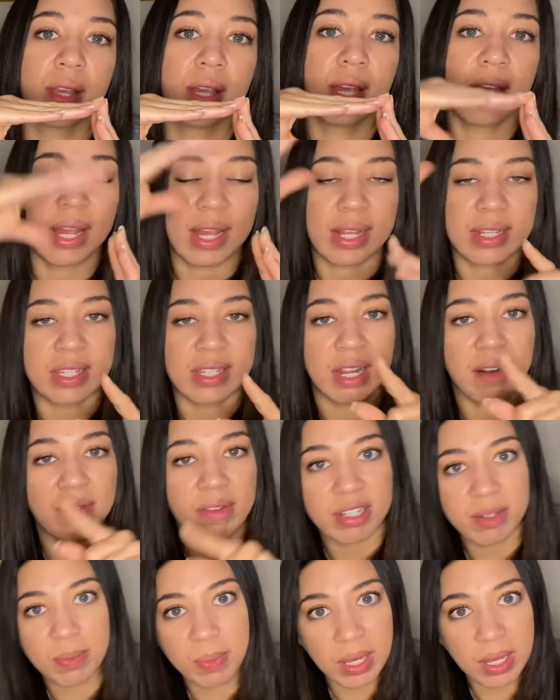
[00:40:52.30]
Instead of
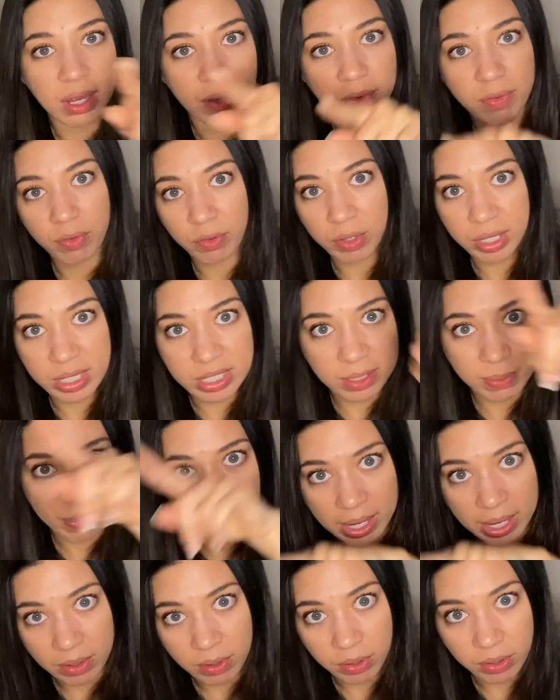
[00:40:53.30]
us being a free
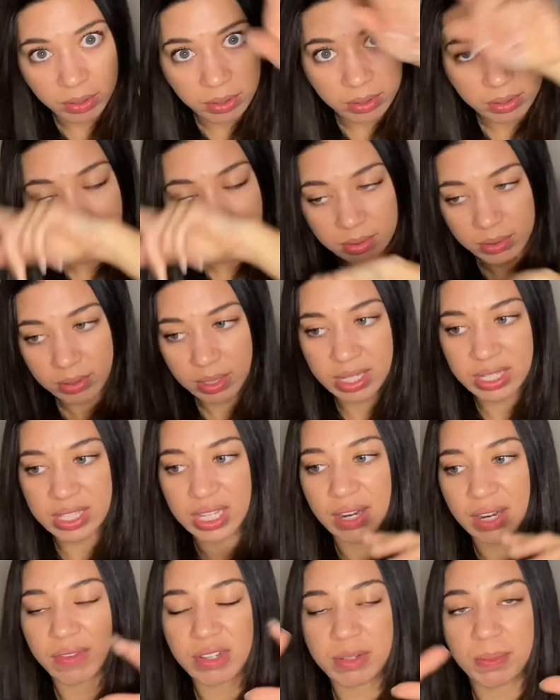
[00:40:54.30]
spiral, instead
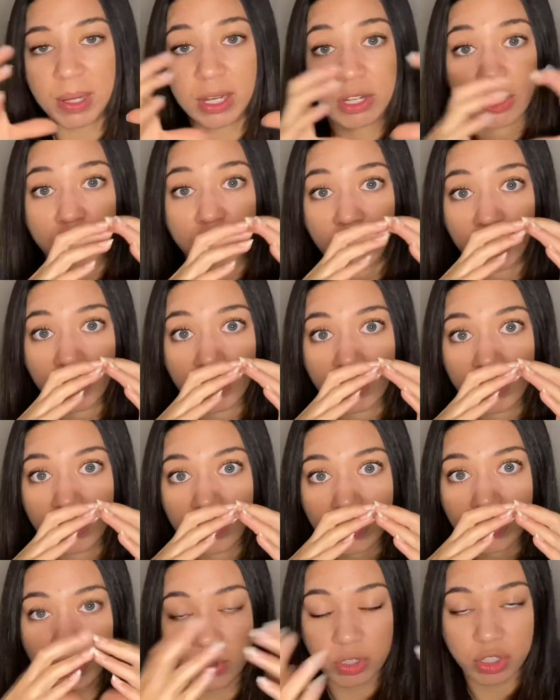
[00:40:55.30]
of us being a circle,
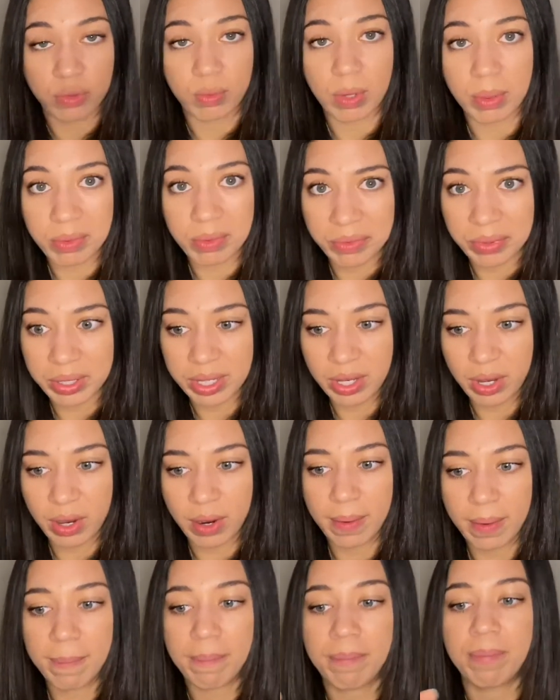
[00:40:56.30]
which is what we really
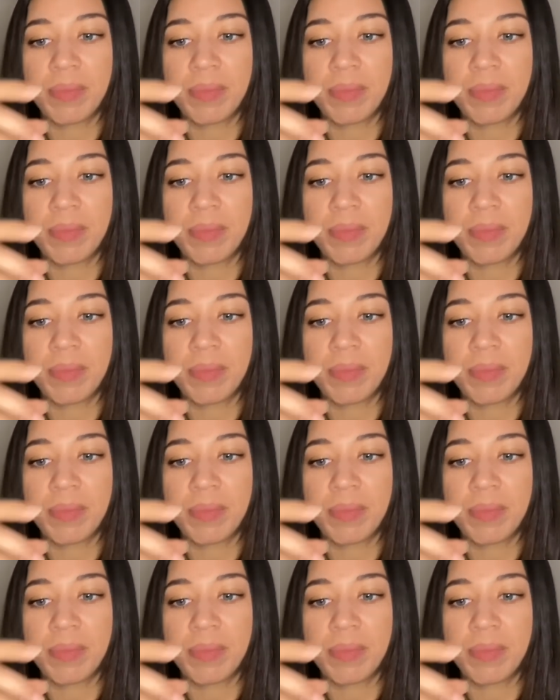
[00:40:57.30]
are,